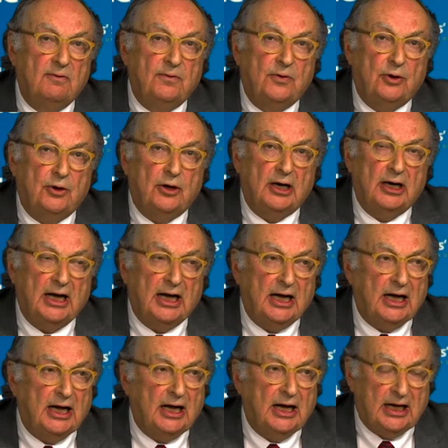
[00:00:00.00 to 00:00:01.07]
for,
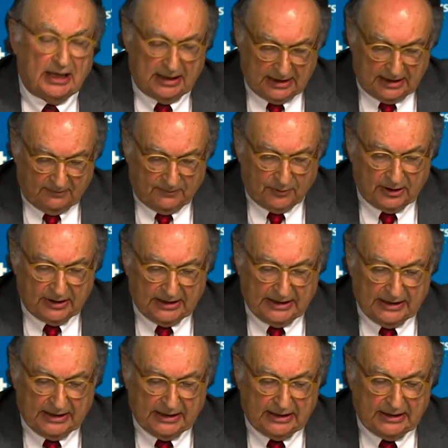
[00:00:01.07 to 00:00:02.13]
uh, for
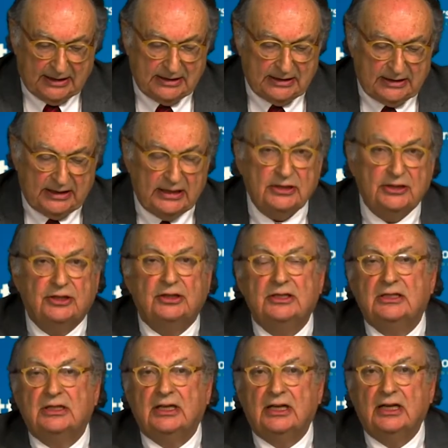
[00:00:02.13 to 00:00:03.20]
the
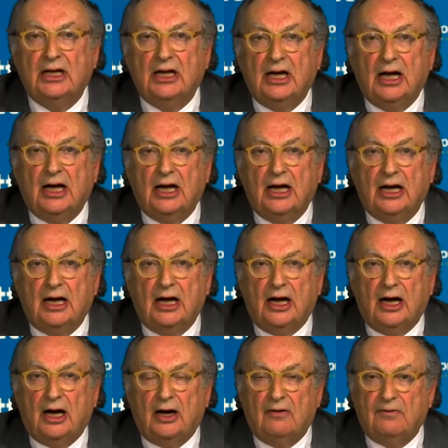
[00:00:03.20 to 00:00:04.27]
contingency uh,
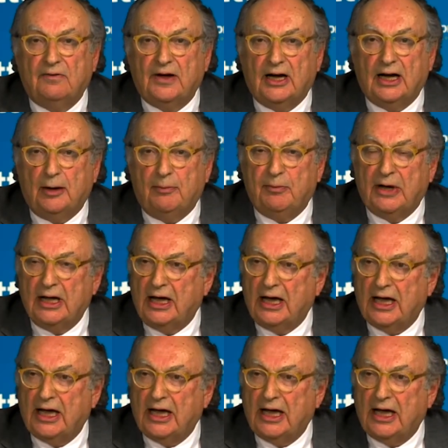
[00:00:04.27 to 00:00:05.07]
of um,